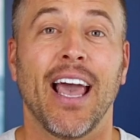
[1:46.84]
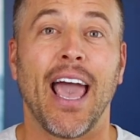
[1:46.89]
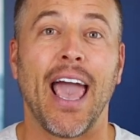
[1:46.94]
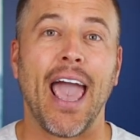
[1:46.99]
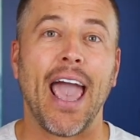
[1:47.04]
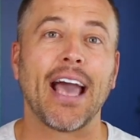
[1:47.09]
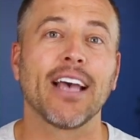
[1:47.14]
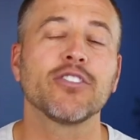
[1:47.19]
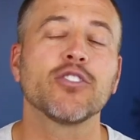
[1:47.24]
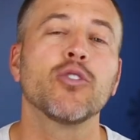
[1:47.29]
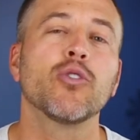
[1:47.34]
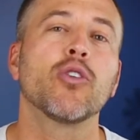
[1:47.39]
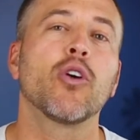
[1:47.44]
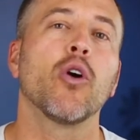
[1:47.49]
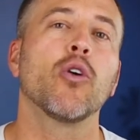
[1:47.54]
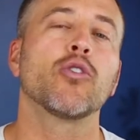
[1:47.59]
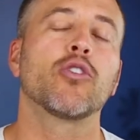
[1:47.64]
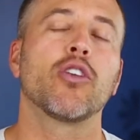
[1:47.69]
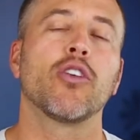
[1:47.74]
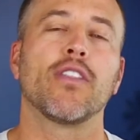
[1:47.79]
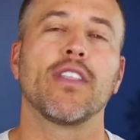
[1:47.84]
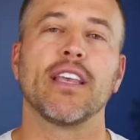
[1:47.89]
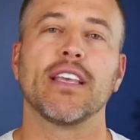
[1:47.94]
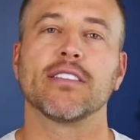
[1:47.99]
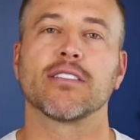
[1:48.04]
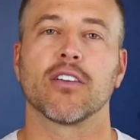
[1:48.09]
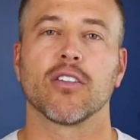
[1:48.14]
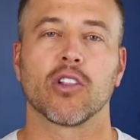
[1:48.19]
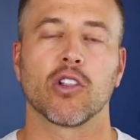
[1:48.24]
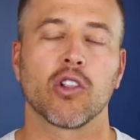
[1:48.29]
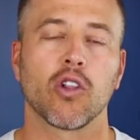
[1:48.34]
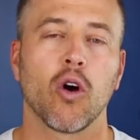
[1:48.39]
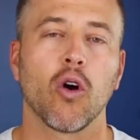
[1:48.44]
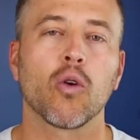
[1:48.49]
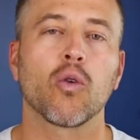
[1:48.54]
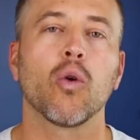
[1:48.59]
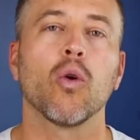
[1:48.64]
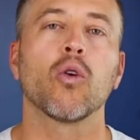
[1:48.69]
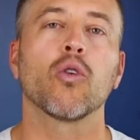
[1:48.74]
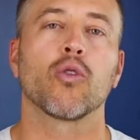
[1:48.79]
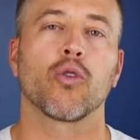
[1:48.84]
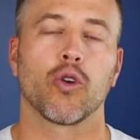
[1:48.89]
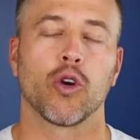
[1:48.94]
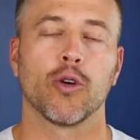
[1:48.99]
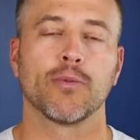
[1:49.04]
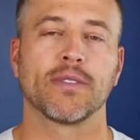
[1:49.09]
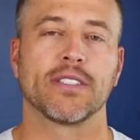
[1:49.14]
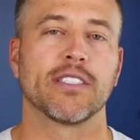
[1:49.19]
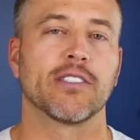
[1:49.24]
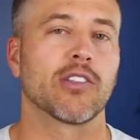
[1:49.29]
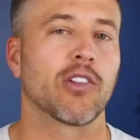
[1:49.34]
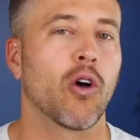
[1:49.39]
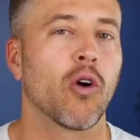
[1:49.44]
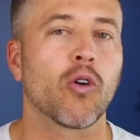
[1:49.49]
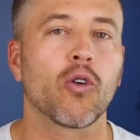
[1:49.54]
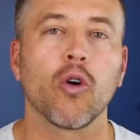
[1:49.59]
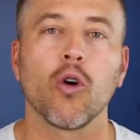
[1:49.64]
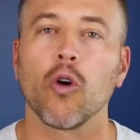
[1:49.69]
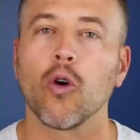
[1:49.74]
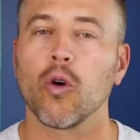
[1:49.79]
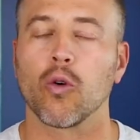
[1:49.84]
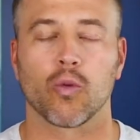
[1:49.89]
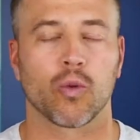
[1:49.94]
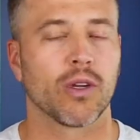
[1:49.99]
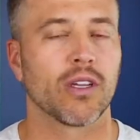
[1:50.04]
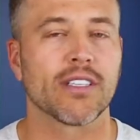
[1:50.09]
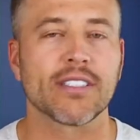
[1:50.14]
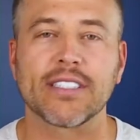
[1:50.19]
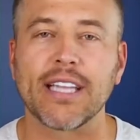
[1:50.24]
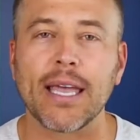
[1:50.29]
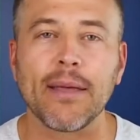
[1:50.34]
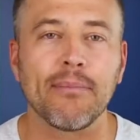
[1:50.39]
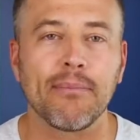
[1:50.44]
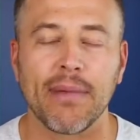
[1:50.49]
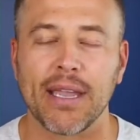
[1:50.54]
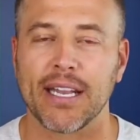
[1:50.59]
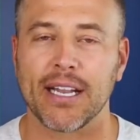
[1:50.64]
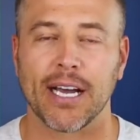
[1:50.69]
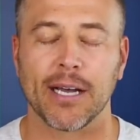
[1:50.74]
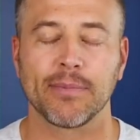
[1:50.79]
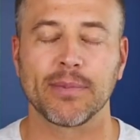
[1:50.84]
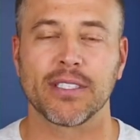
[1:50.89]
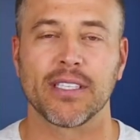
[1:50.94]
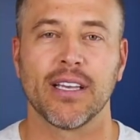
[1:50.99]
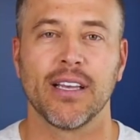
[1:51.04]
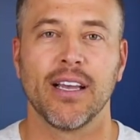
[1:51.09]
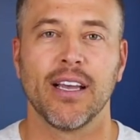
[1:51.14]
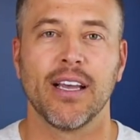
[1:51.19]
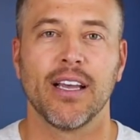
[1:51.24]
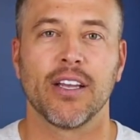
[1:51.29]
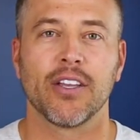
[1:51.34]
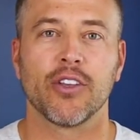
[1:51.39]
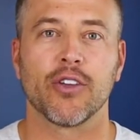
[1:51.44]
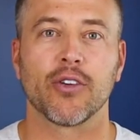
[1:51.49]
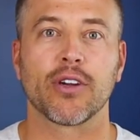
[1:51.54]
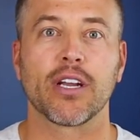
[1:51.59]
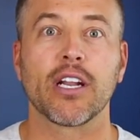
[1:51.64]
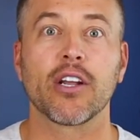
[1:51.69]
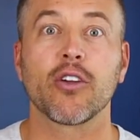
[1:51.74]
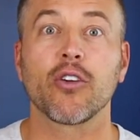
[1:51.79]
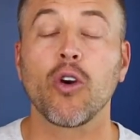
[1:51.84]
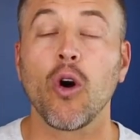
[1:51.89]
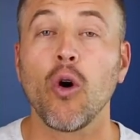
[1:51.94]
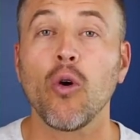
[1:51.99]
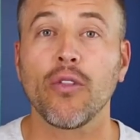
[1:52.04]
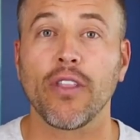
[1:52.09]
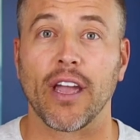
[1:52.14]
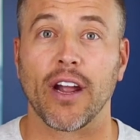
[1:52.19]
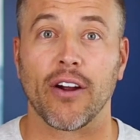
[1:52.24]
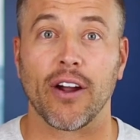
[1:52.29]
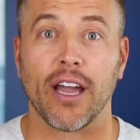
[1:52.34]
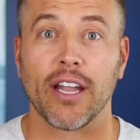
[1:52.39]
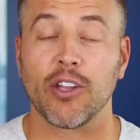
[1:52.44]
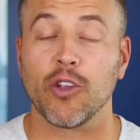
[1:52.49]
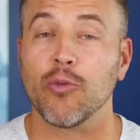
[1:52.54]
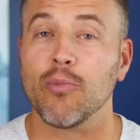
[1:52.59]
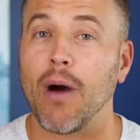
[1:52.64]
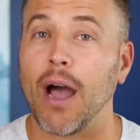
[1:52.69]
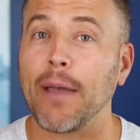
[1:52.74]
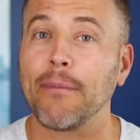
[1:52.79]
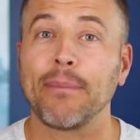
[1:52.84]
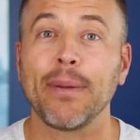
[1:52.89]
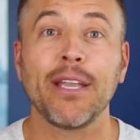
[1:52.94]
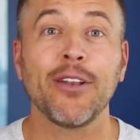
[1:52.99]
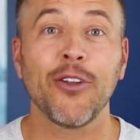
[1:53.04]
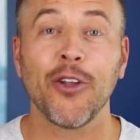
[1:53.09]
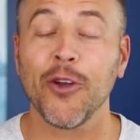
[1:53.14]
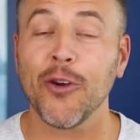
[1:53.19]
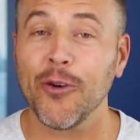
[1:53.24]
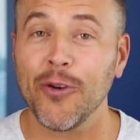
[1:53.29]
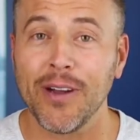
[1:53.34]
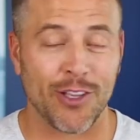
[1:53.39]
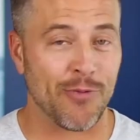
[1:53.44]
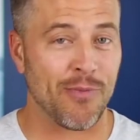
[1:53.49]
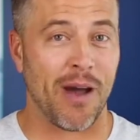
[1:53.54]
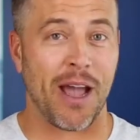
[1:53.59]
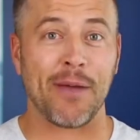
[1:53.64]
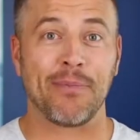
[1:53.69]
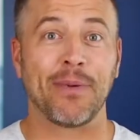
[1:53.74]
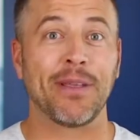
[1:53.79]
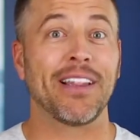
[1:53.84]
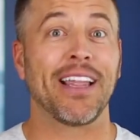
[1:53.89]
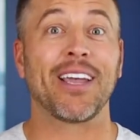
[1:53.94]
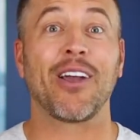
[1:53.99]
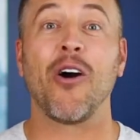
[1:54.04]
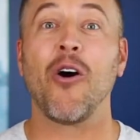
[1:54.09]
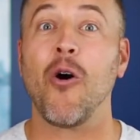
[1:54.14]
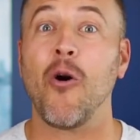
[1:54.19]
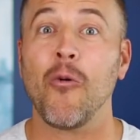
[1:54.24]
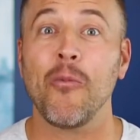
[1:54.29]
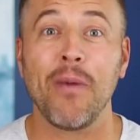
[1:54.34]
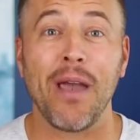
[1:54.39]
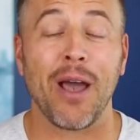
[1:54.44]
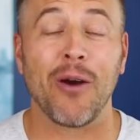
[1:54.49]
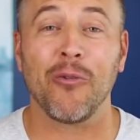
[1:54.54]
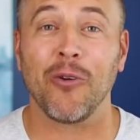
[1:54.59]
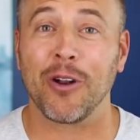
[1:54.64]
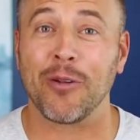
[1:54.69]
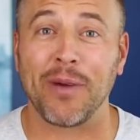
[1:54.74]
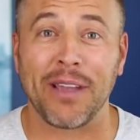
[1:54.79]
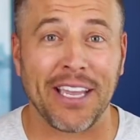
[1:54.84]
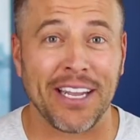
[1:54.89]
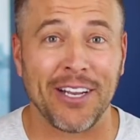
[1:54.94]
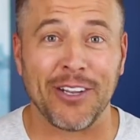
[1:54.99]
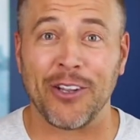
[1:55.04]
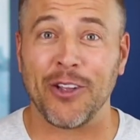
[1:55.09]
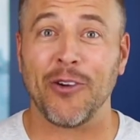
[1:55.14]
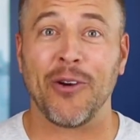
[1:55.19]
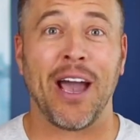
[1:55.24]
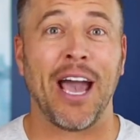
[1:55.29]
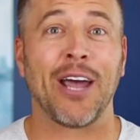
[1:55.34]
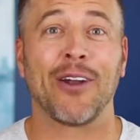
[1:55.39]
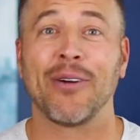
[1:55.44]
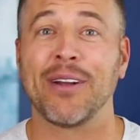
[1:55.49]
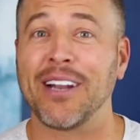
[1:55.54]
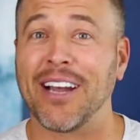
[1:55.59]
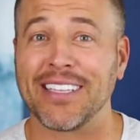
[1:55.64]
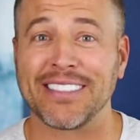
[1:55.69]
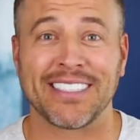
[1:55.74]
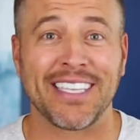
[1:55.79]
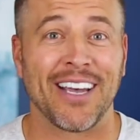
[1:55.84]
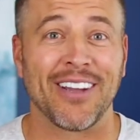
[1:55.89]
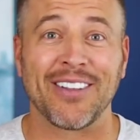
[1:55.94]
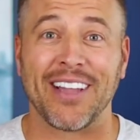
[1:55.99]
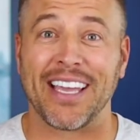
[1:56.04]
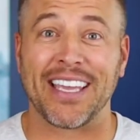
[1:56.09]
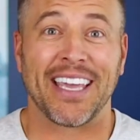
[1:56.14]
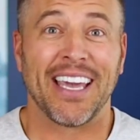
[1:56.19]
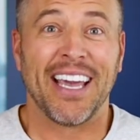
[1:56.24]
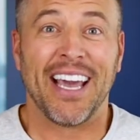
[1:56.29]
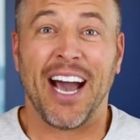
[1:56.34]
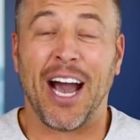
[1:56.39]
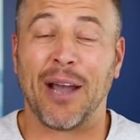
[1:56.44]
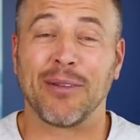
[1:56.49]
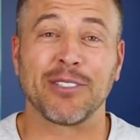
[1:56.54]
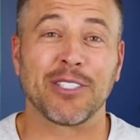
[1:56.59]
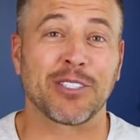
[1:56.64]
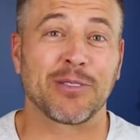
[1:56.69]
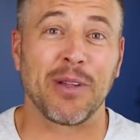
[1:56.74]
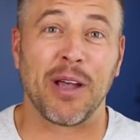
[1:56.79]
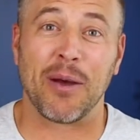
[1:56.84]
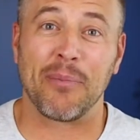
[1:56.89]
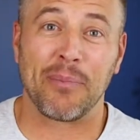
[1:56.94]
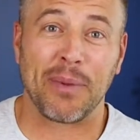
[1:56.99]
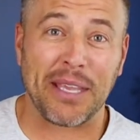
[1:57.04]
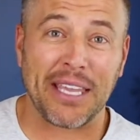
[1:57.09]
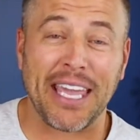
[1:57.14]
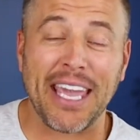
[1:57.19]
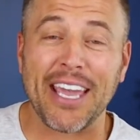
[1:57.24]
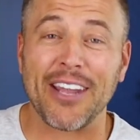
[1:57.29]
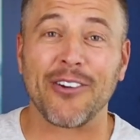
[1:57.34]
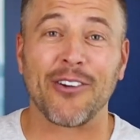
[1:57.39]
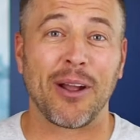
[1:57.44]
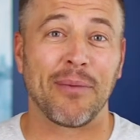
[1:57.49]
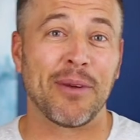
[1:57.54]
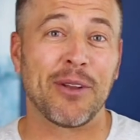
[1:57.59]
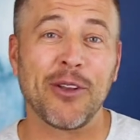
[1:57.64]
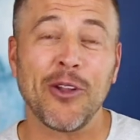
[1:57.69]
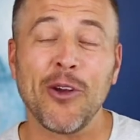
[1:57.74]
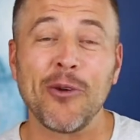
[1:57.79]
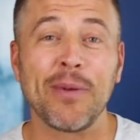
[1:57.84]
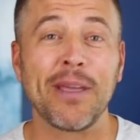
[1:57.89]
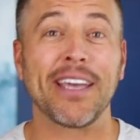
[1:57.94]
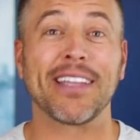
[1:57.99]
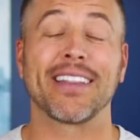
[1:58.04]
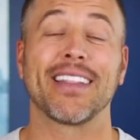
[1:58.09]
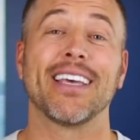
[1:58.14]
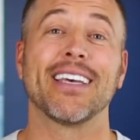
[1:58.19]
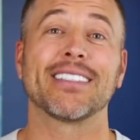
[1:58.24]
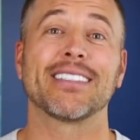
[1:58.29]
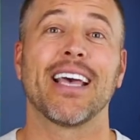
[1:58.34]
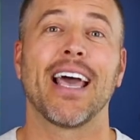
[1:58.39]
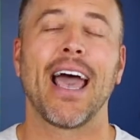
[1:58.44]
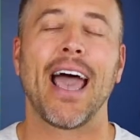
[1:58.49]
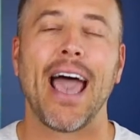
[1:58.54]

As you go to these local groups, these local real estate meetups, you're gonna go there and you might be new. You might be like, oh man, what am I gonna do? How do I not sound like I'm just a beginner? I'm a newbie at this.